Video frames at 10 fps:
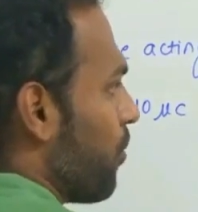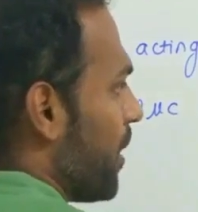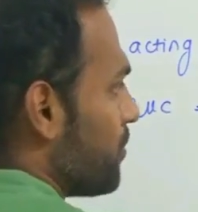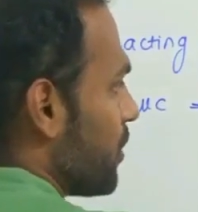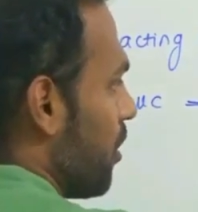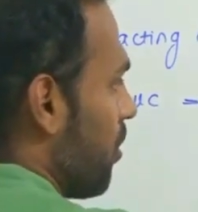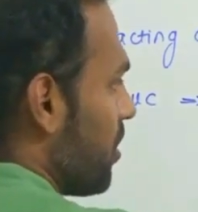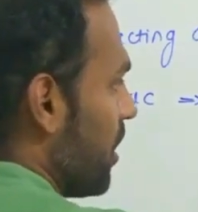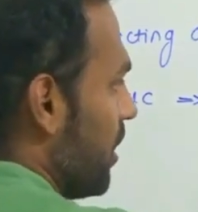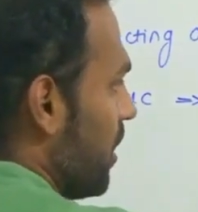pi epsilon
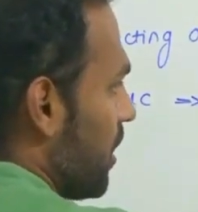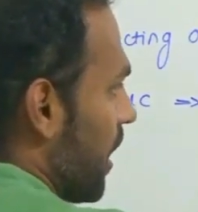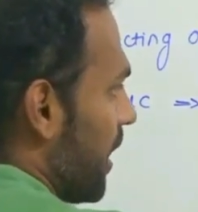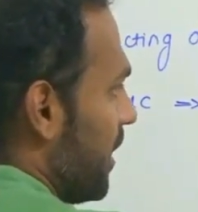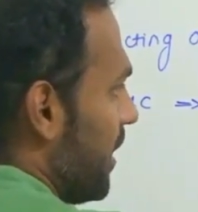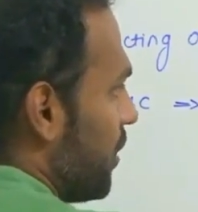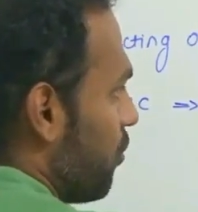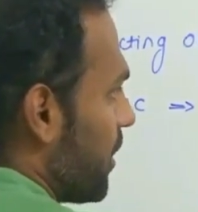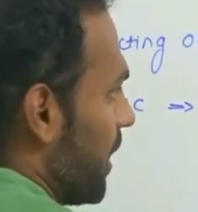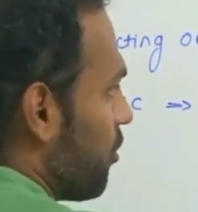naught? 9
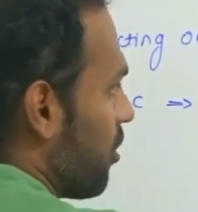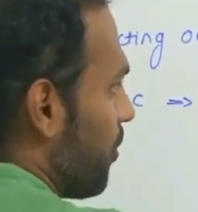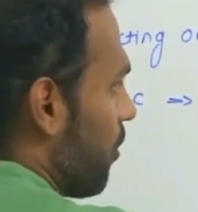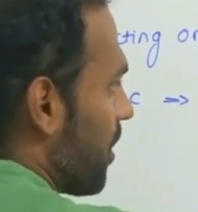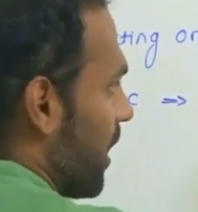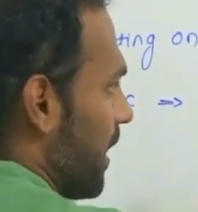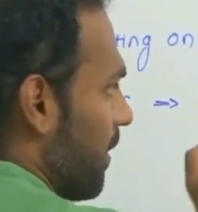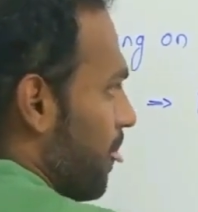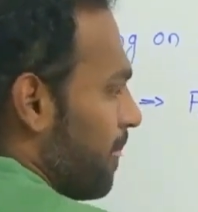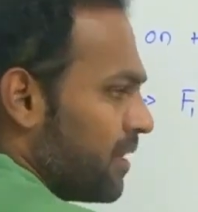into 10 to the power
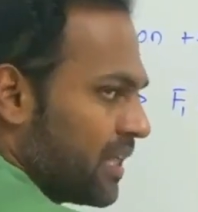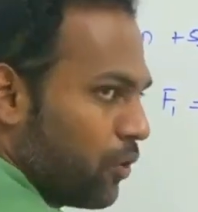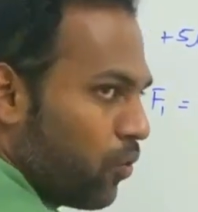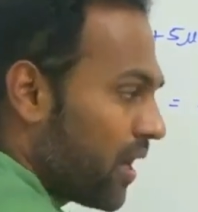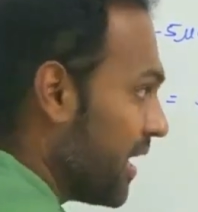9. Q1